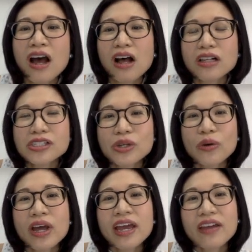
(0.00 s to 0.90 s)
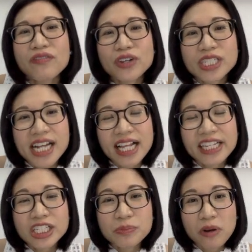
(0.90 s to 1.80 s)
Also, if your child
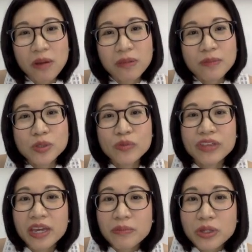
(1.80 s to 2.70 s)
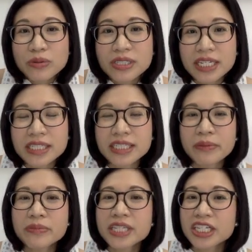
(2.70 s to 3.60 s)
has problems with the immune
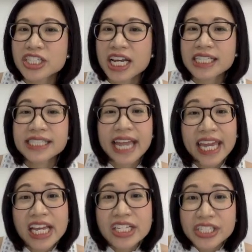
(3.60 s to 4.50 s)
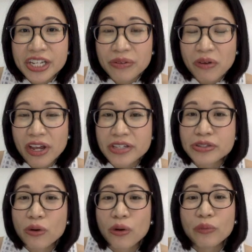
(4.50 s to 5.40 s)
system such as taking steroids
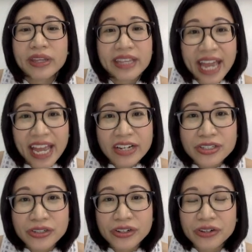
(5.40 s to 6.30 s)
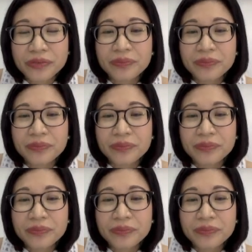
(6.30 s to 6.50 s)
or with cancer,